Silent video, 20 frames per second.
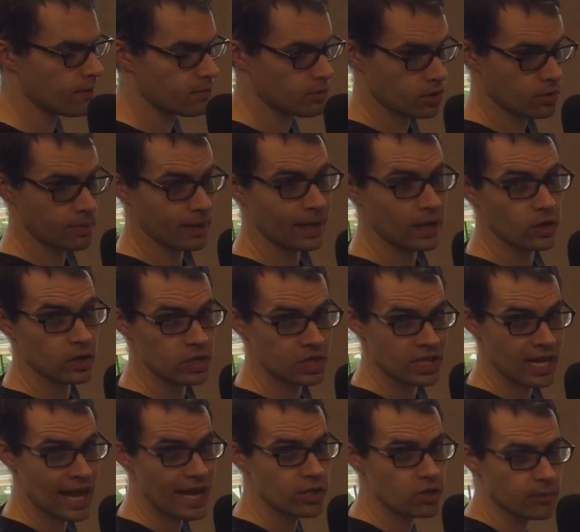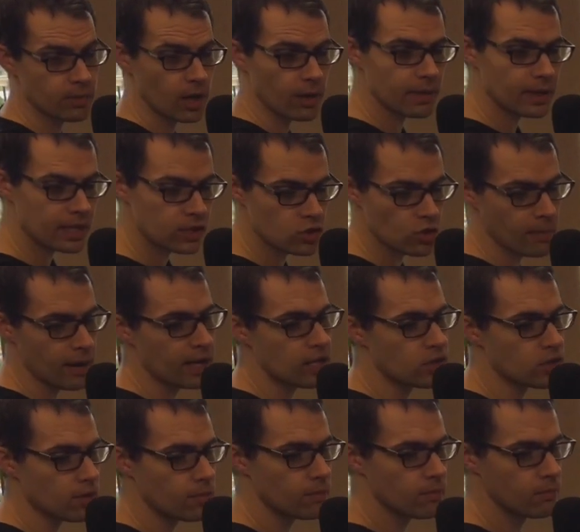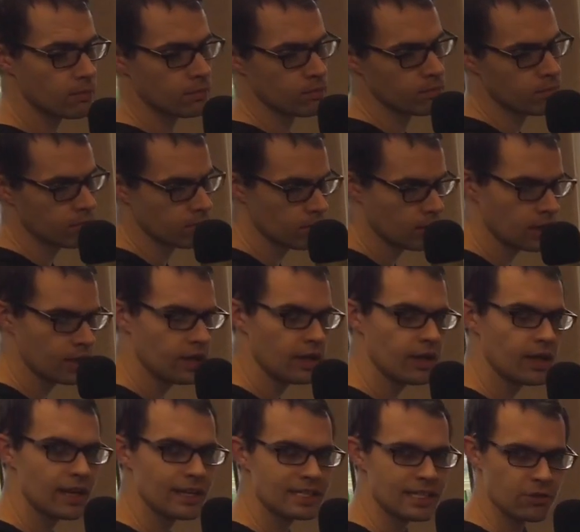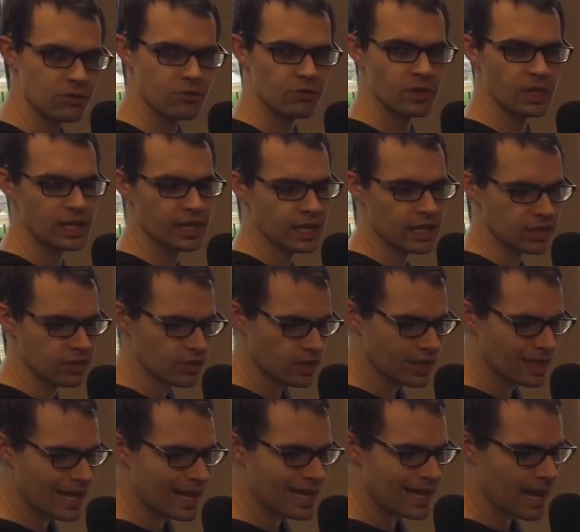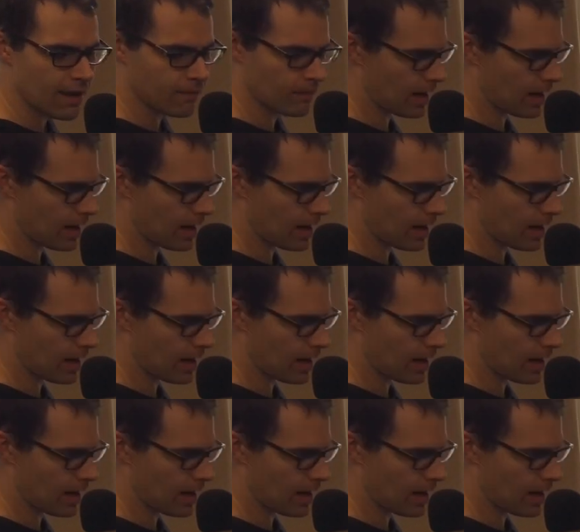just playing on a snare drum going into a bass drum, that sounds really nice. You've got that left,